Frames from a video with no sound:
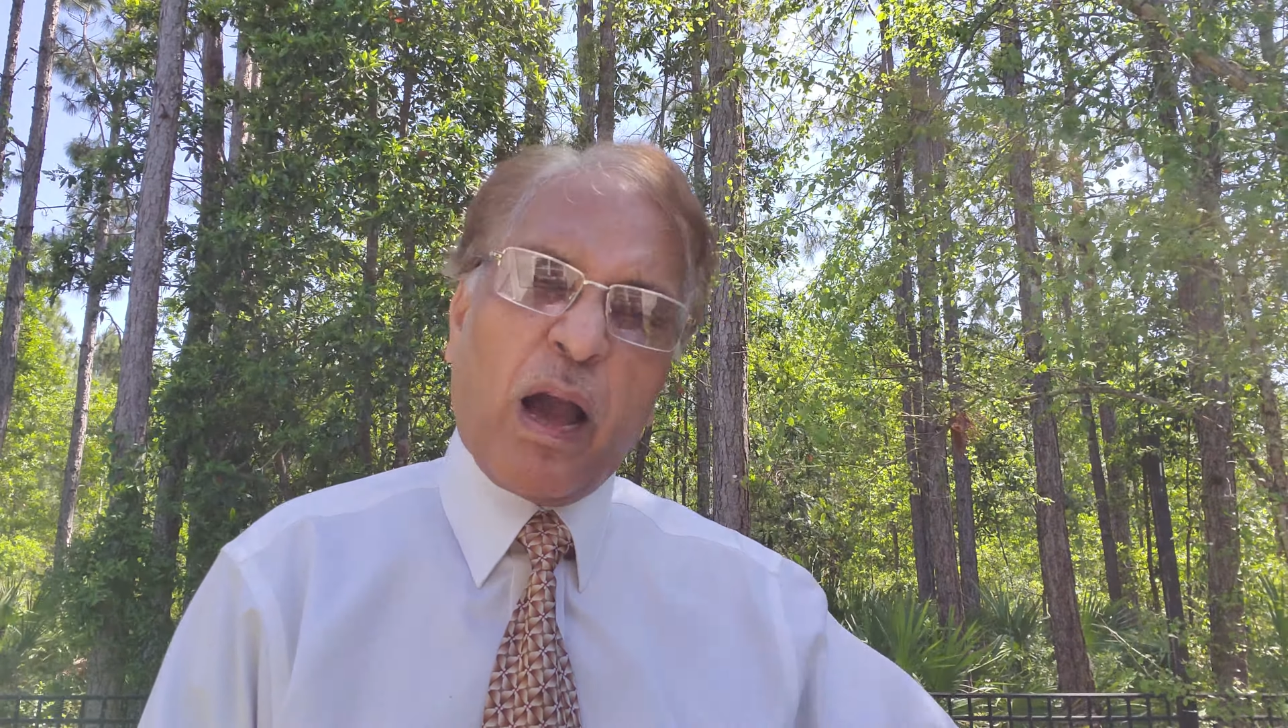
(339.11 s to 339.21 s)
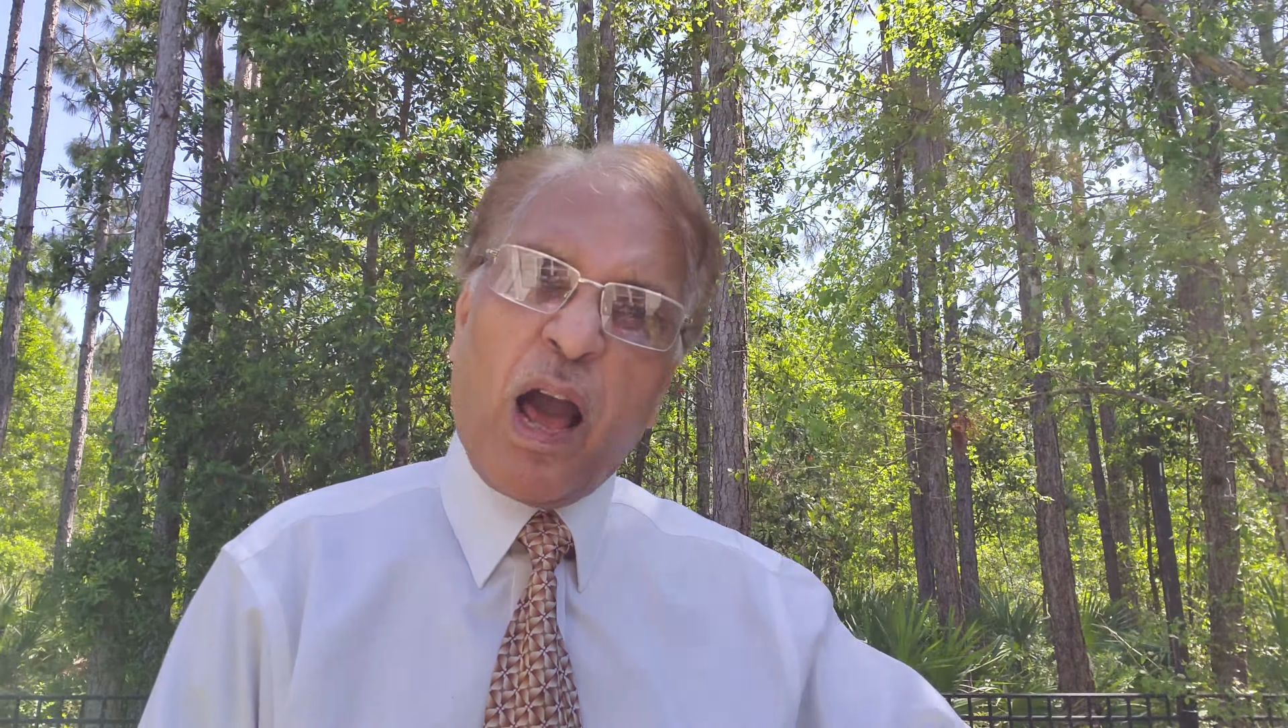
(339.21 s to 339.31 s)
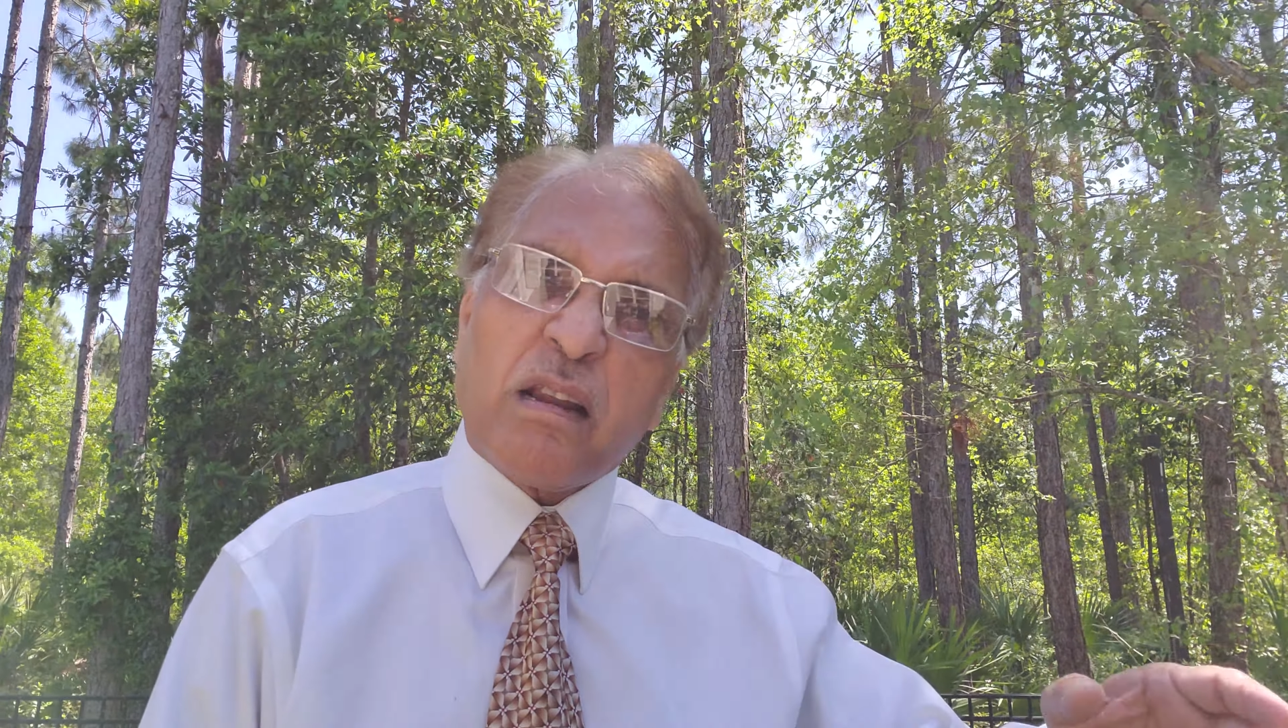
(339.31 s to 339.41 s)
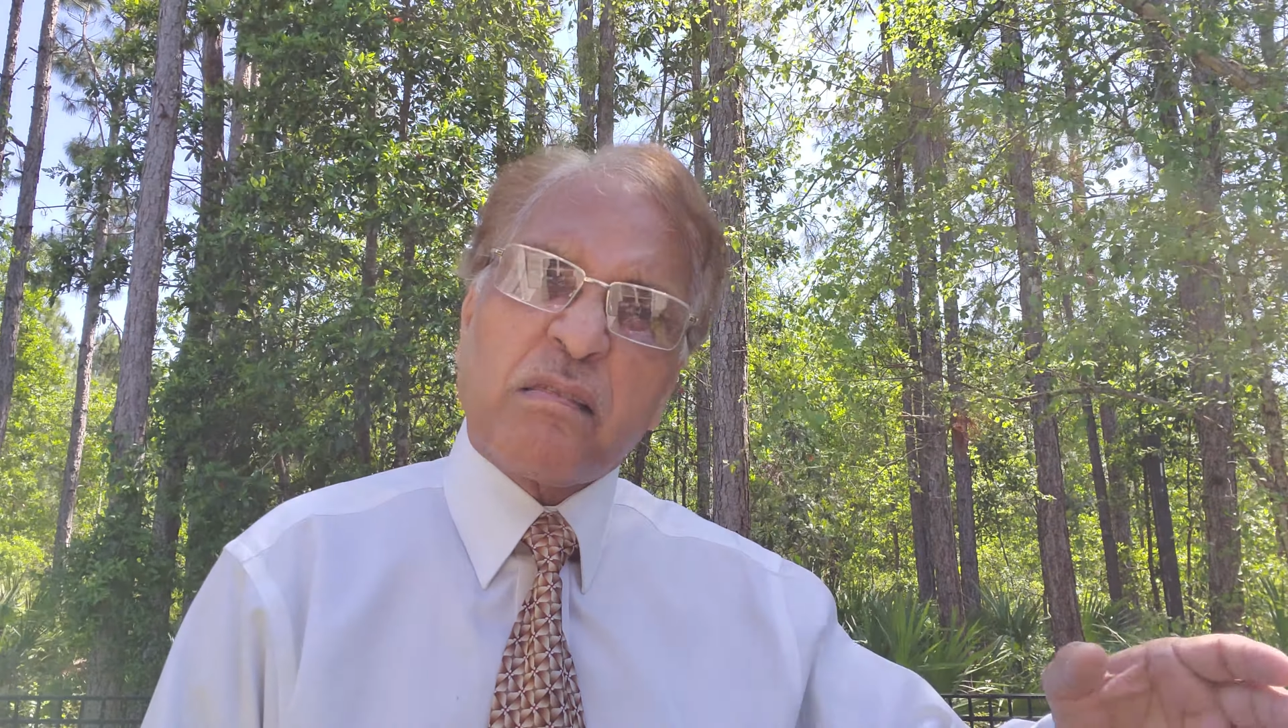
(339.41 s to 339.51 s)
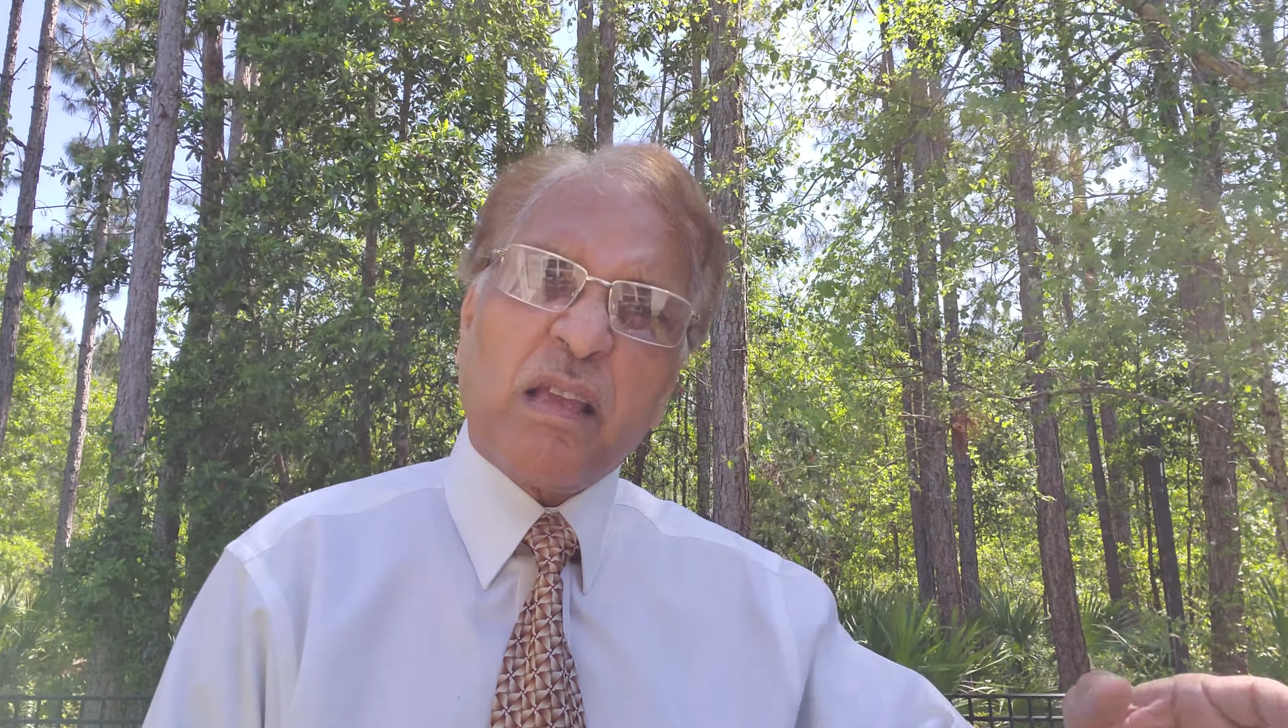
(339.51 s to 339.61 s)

earth